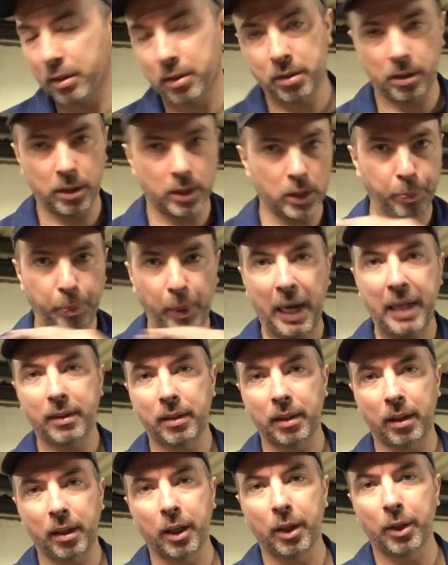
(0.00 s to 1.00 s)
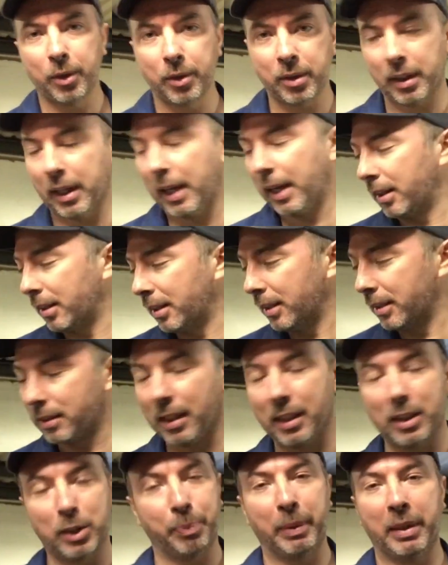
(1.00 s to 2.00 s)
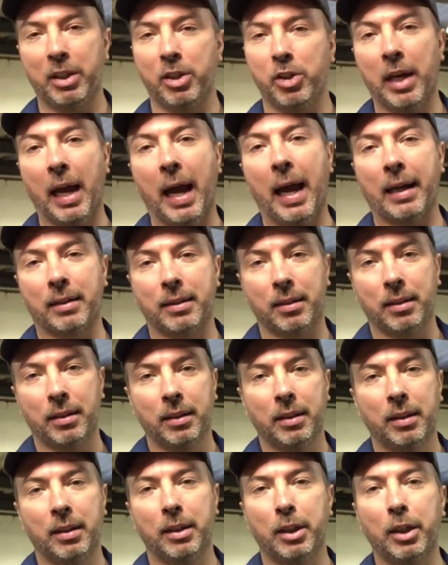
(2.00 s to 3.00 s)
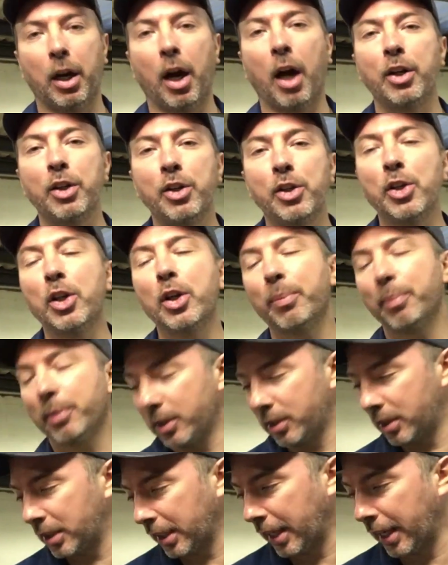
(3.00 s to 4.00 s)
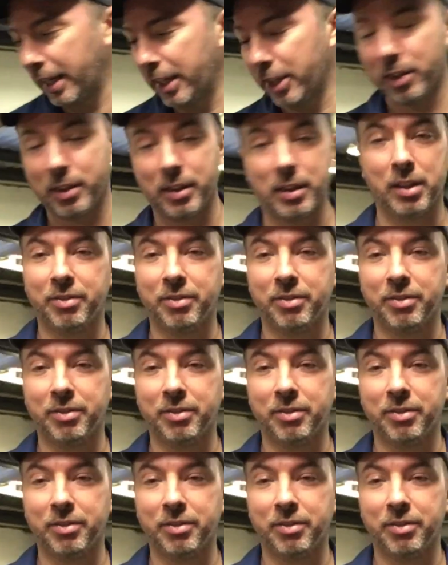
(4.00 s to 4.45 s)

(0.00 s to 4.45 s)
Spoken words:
to spread the load, and this has been jacked on numerous occasions.